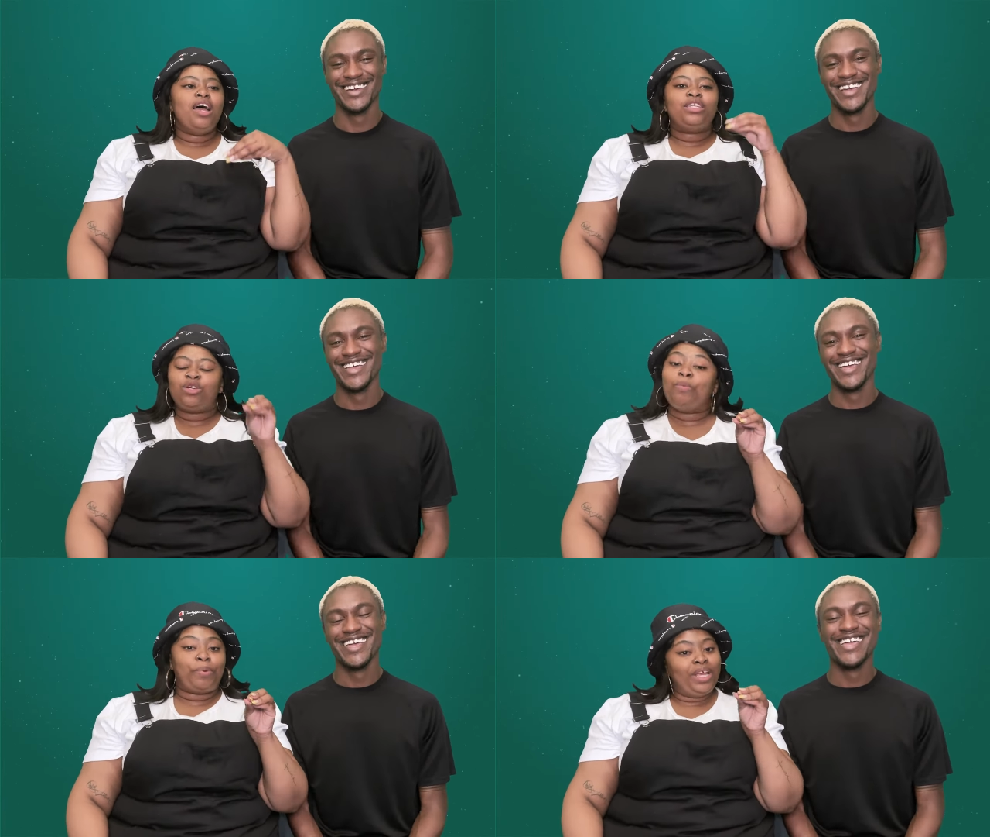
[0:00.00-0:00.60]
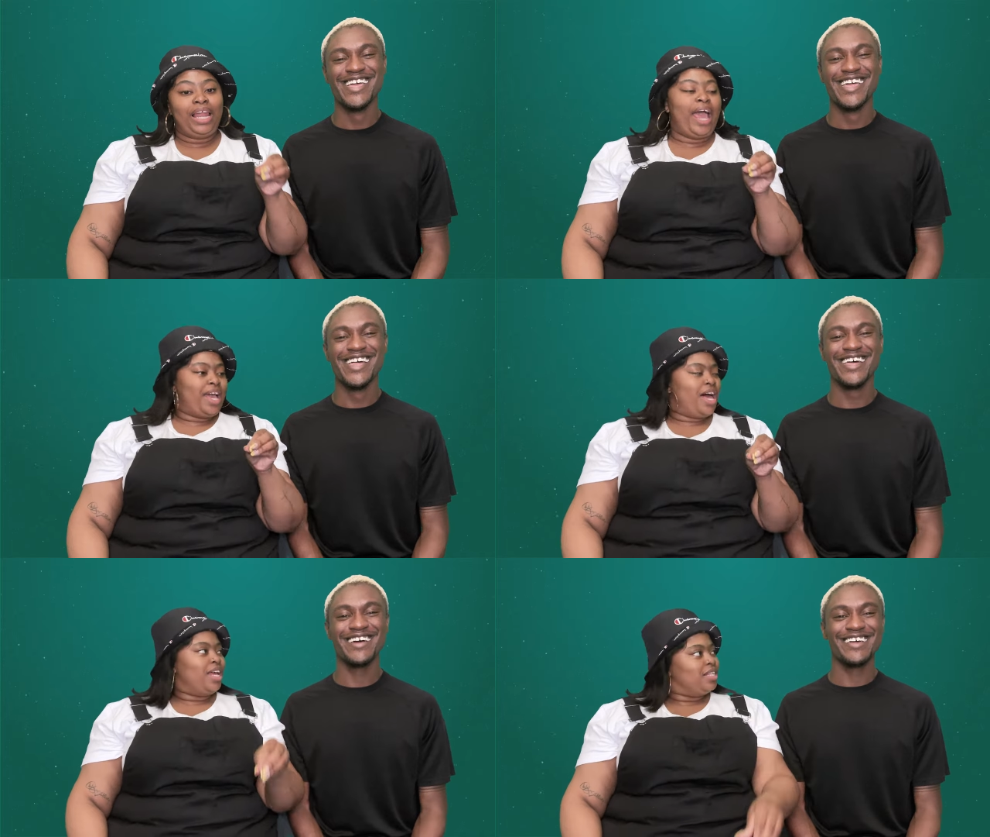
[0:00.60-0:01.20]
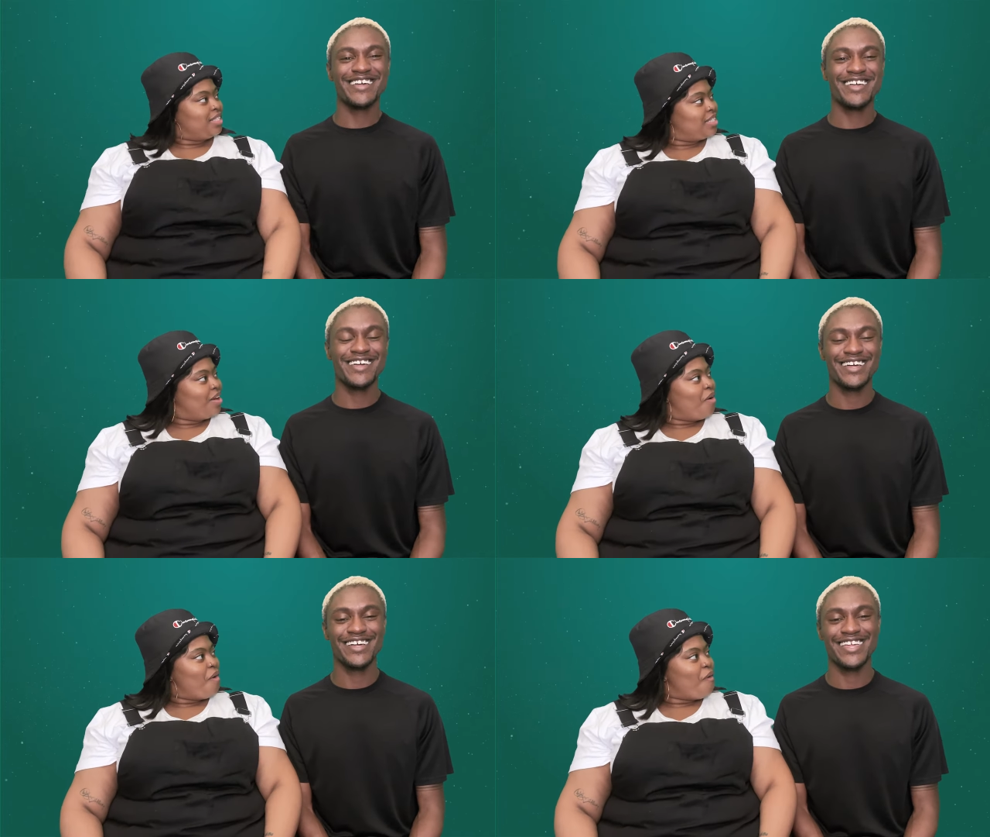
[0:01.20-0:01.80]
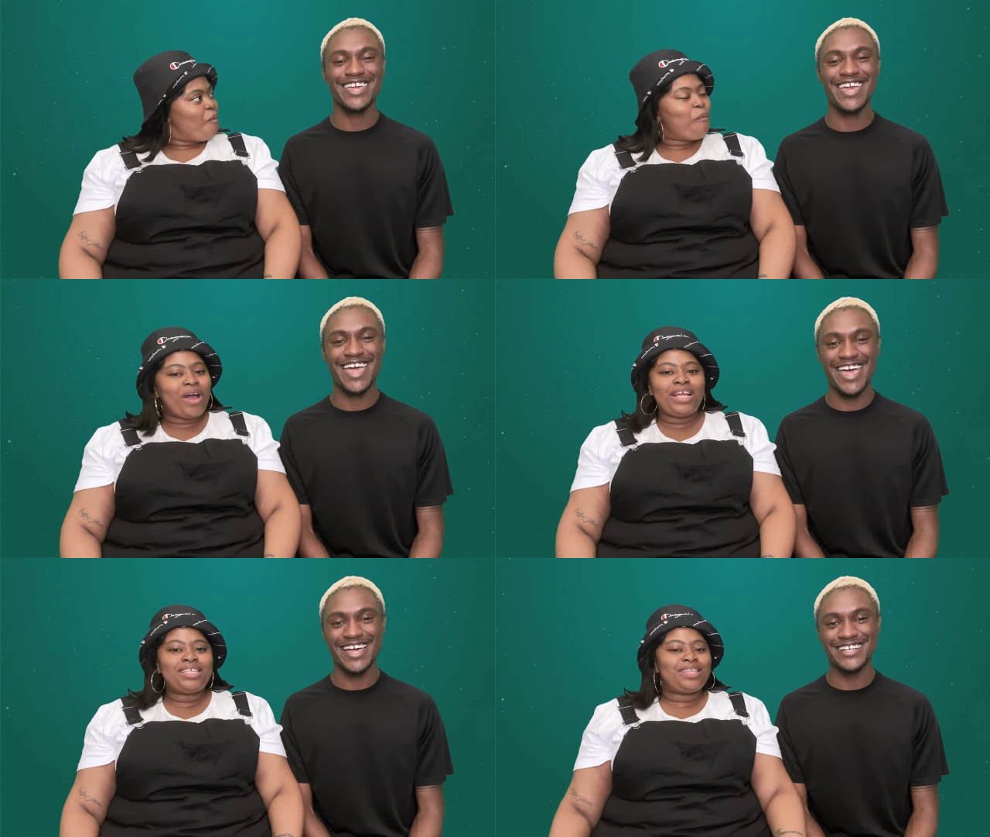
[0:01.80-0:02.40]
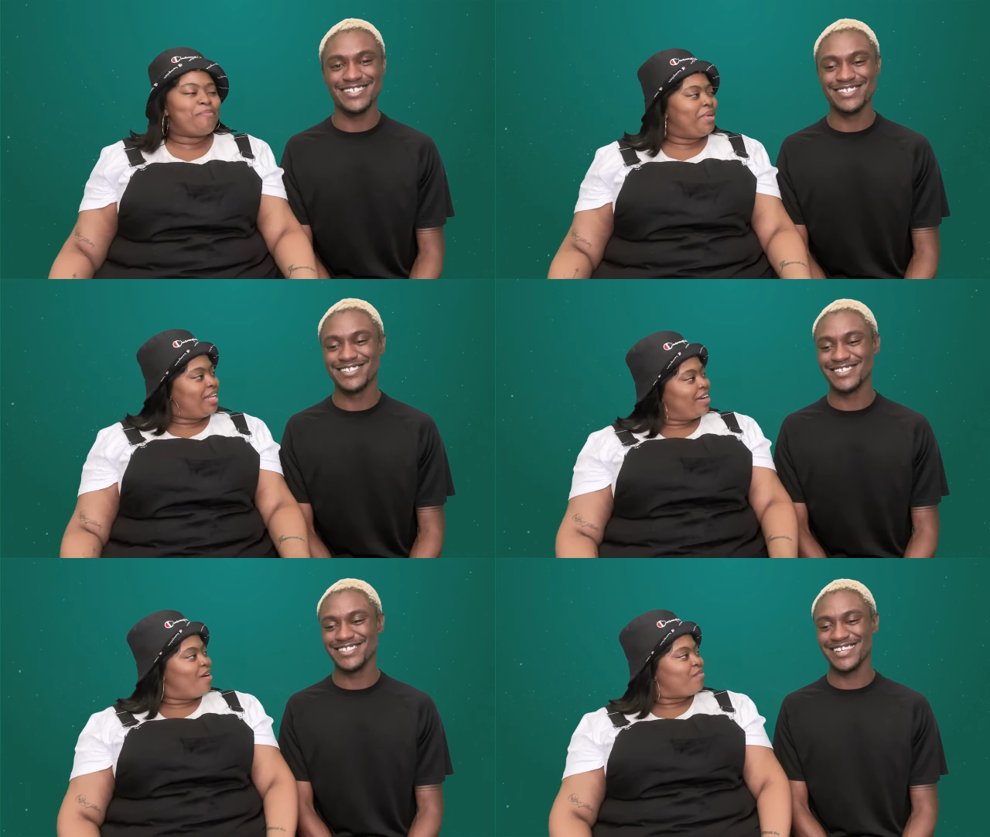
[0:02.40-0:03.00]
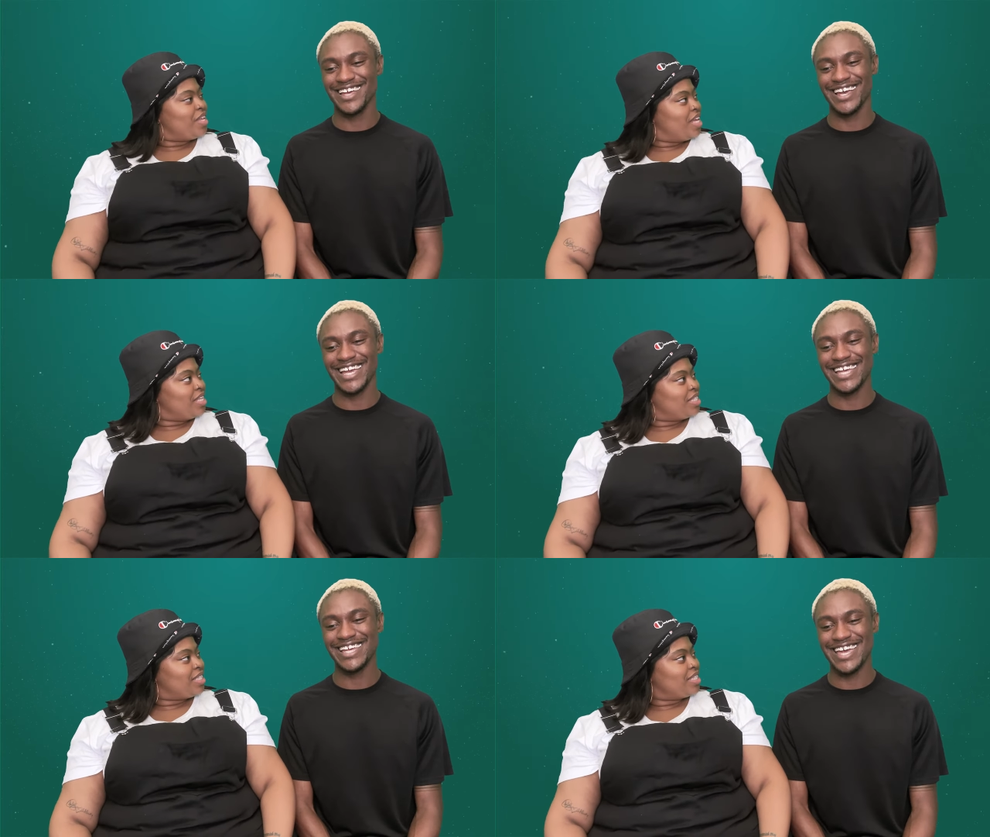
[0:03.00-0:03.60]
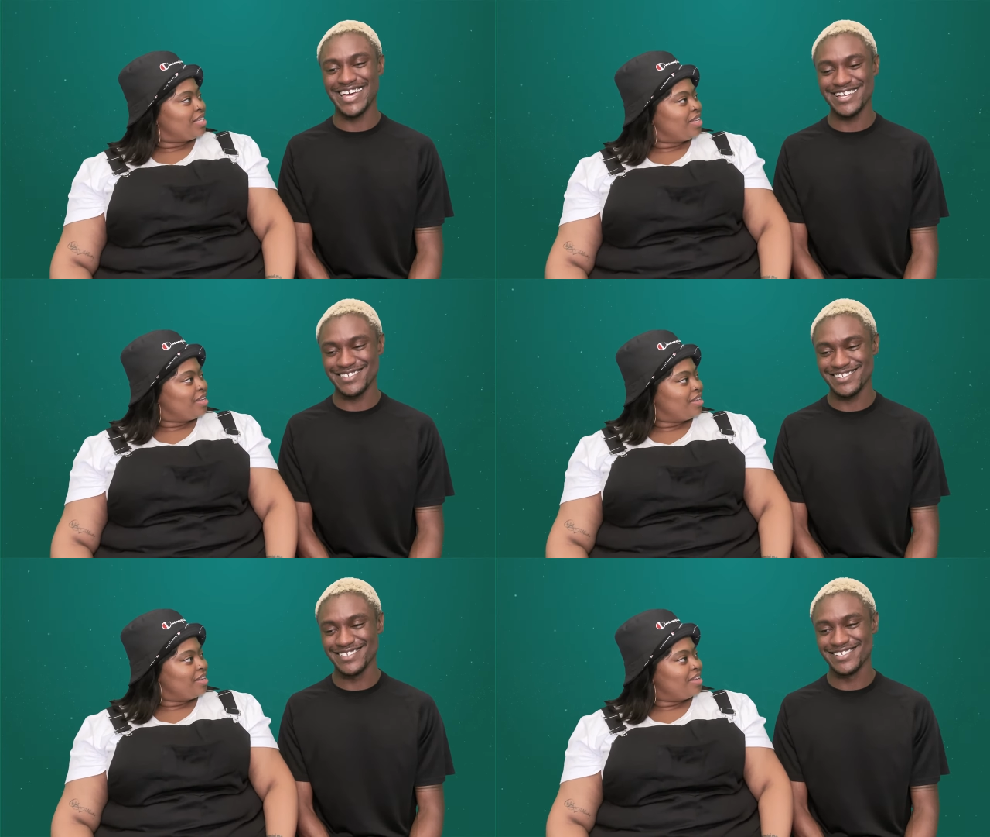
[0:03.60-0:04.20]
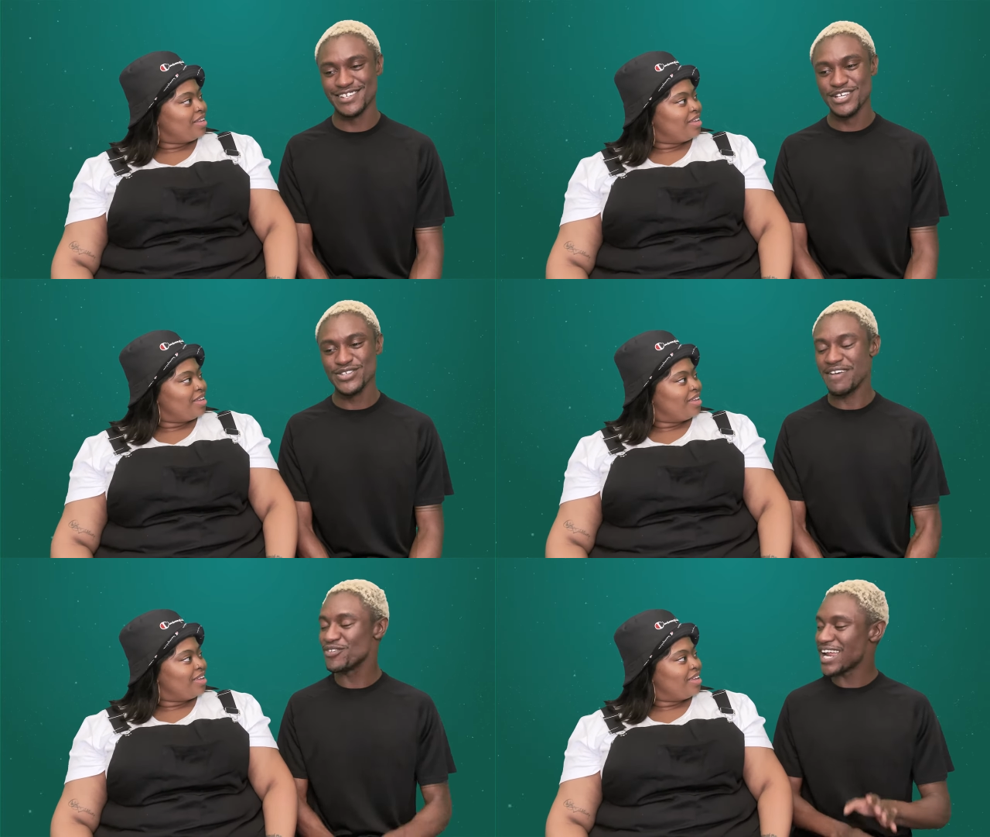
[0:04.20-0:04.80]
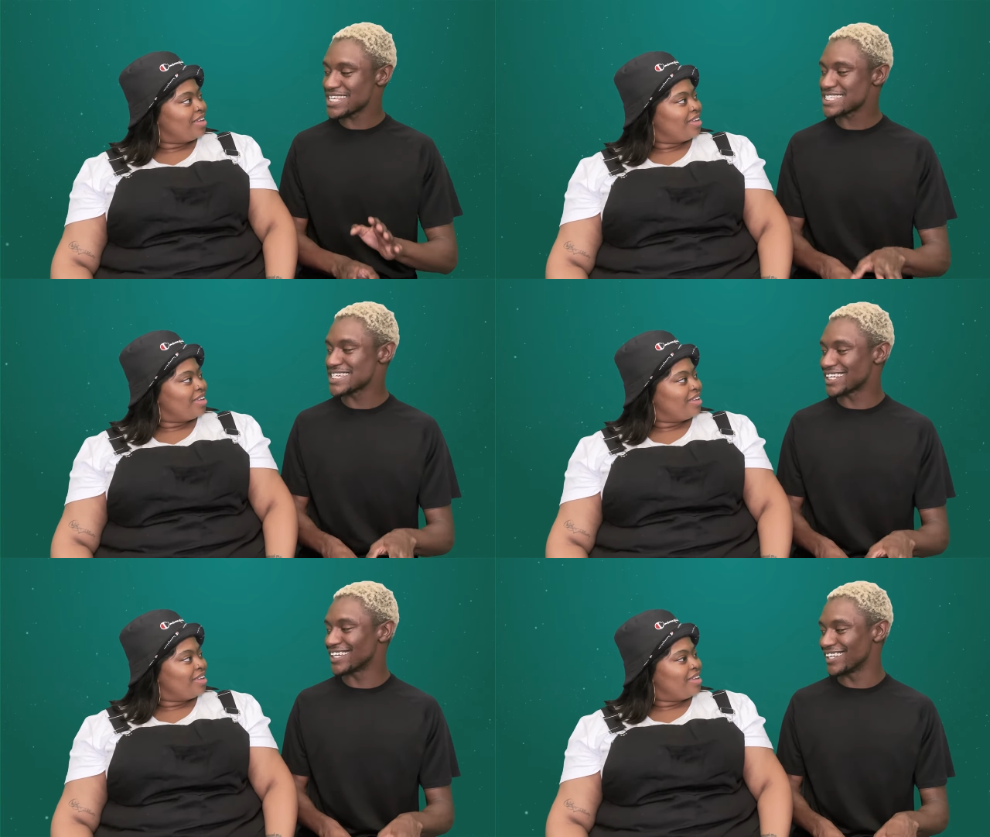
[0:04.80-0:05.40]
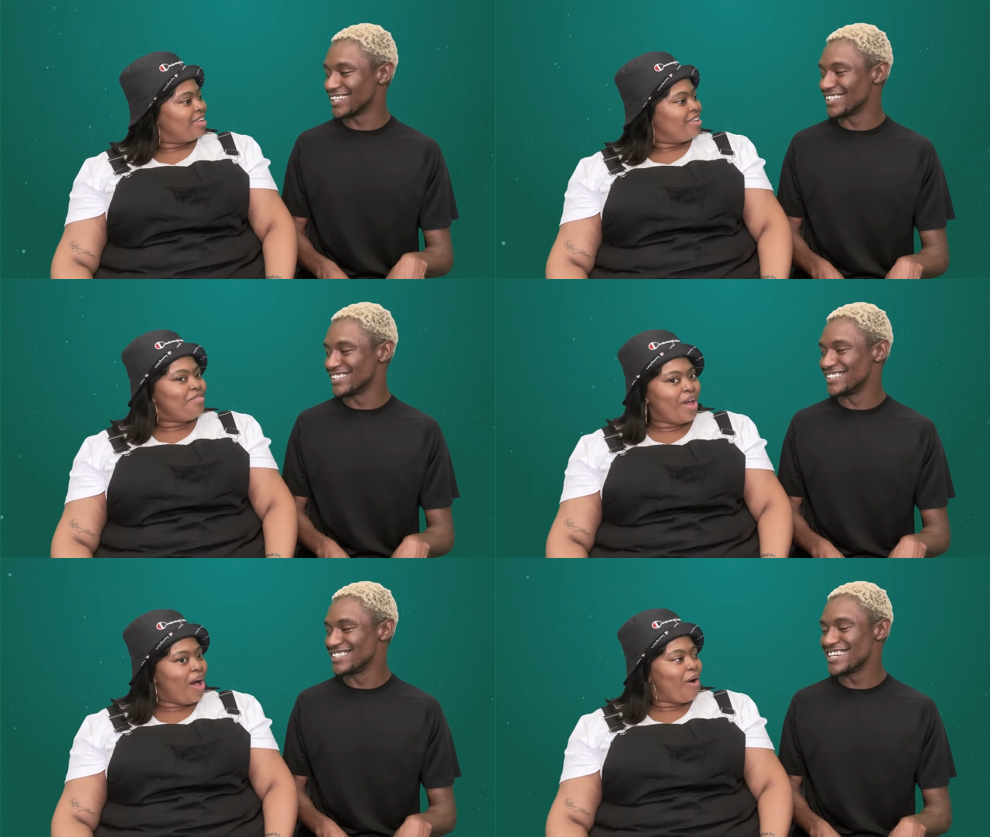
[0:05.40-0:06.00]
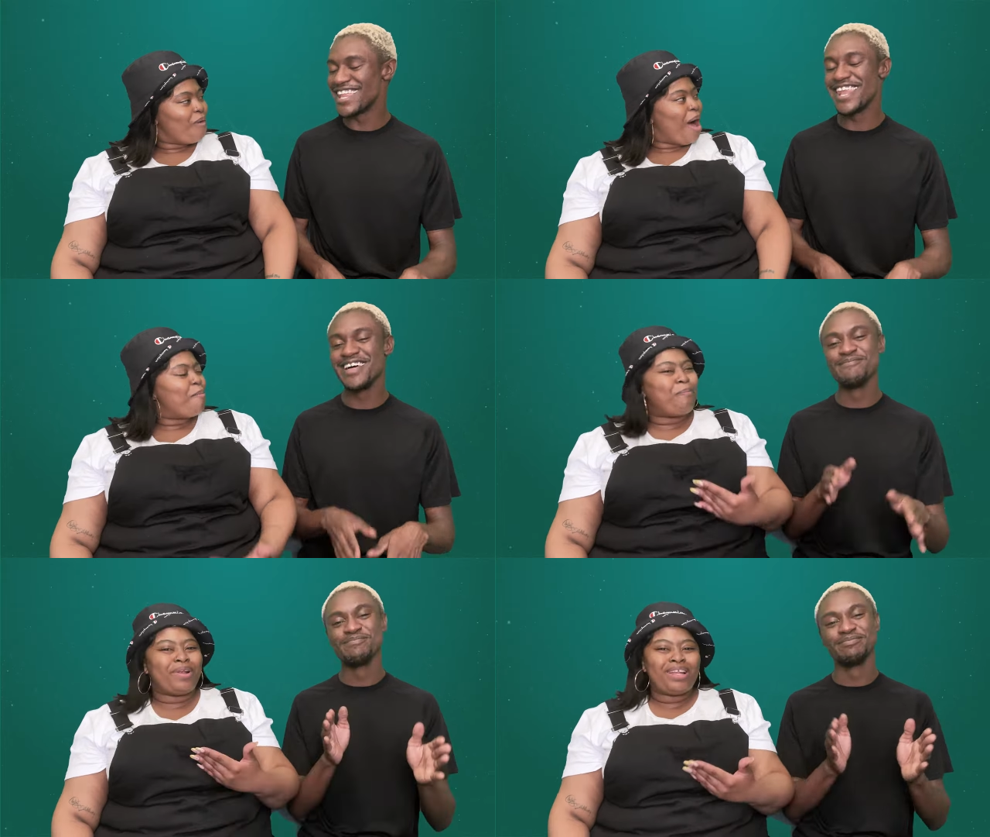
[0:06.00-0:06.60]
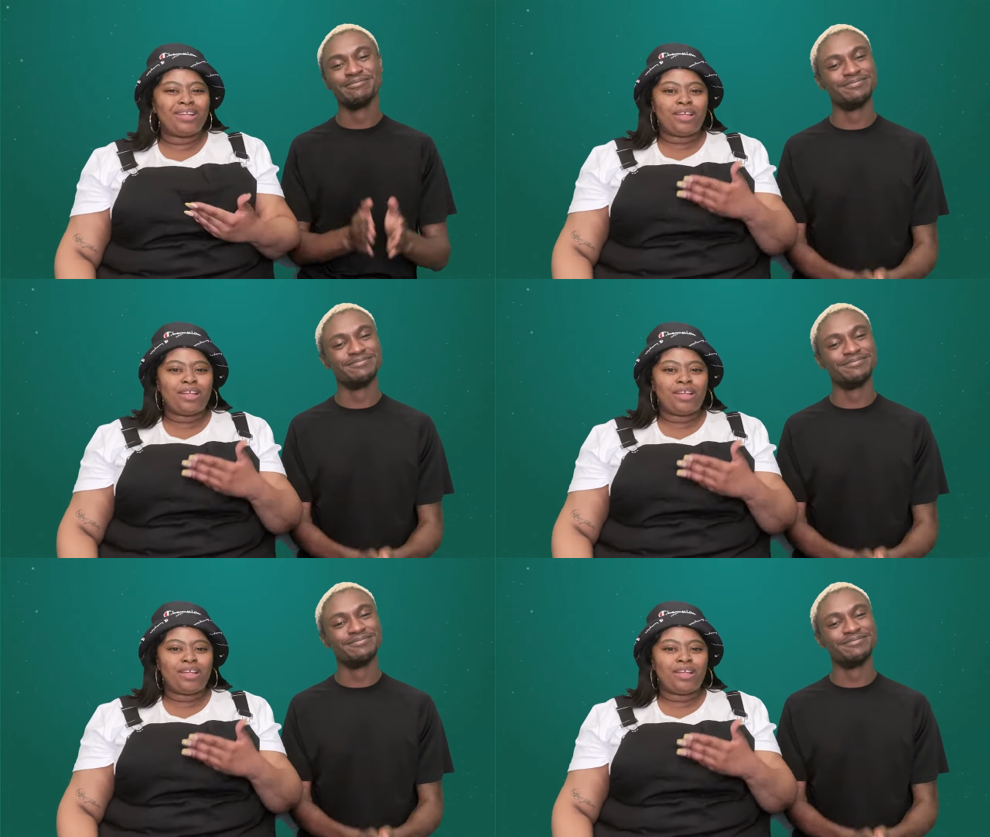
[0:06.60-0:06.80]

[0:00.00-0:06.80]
Speaker 1: to be like us. Yes. What is the meaning of this?
Speaker 2: Yes. Have you not seen it?
Speaker 1: No. A bit.